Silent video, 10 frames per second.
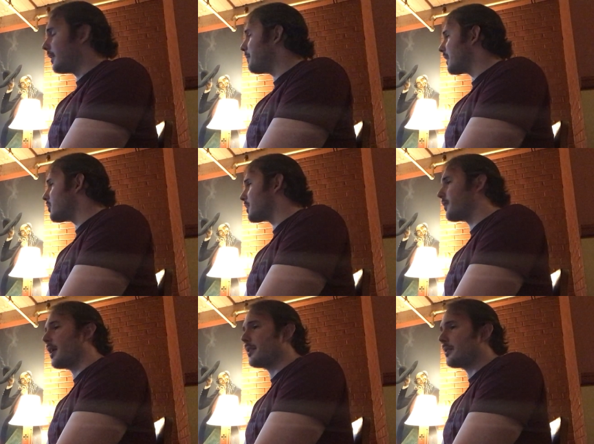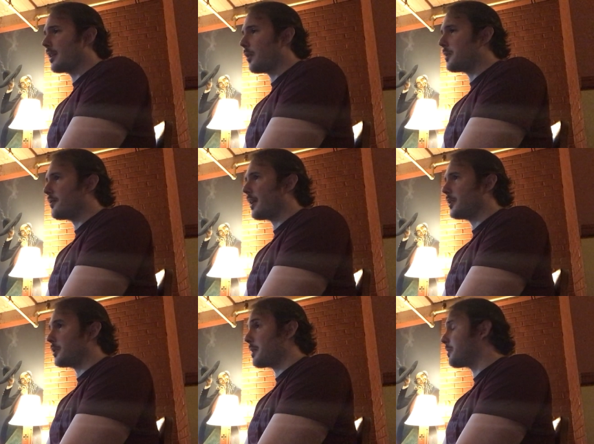He might just find help you
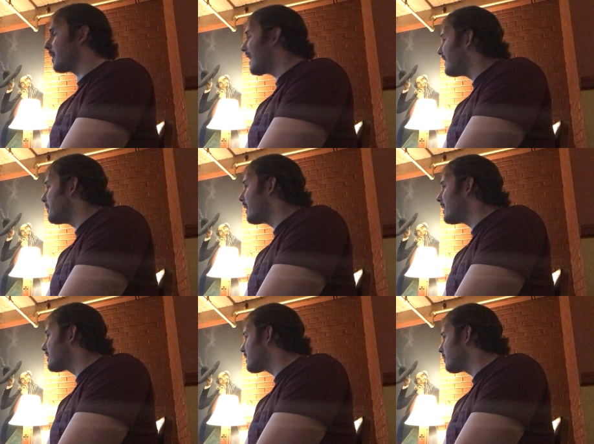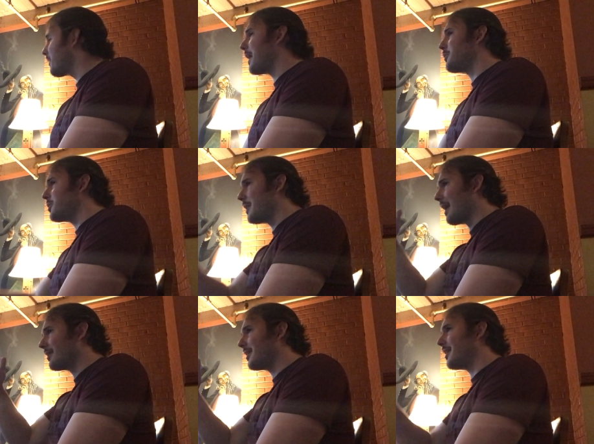find those people anyways without you
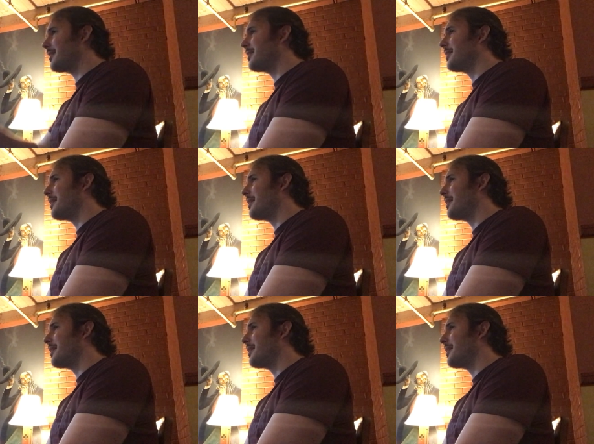asking